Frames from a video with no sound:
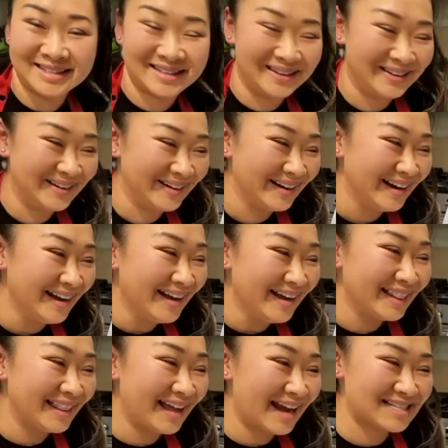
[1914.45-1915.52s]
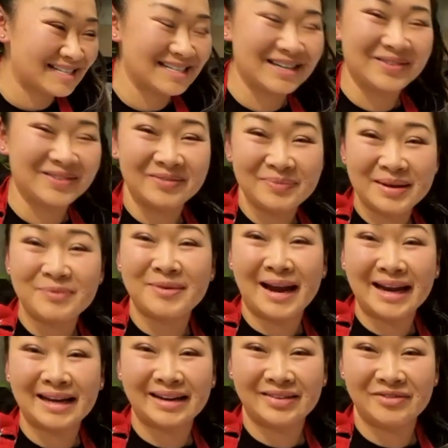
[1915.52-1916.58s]
So they actually been
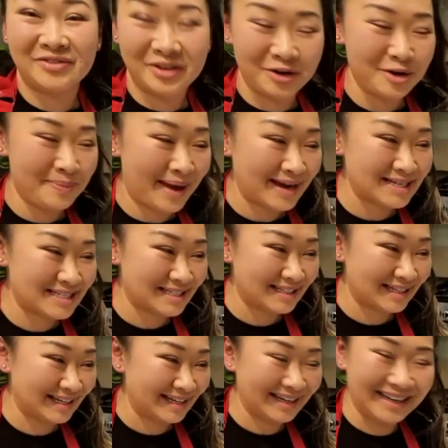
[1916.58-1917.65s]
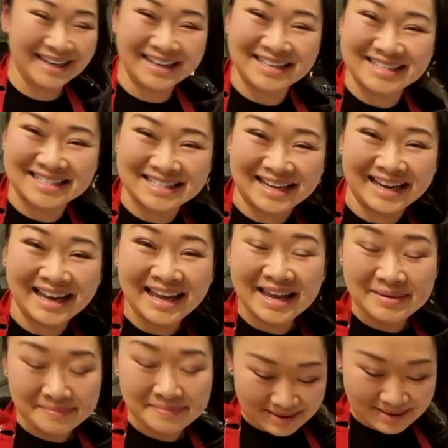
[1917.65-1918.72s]
waiting very patiently to say,
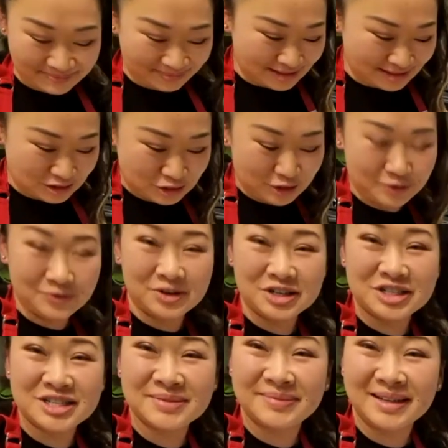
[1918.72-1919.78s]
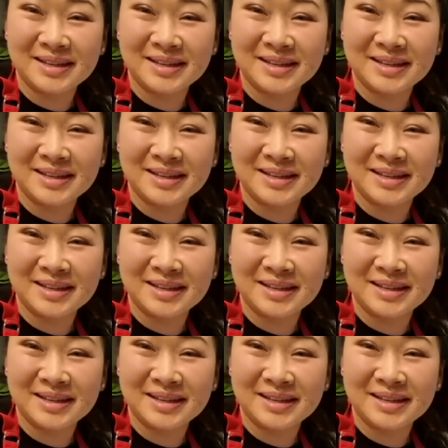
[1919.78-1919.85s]
Mum, don't wash the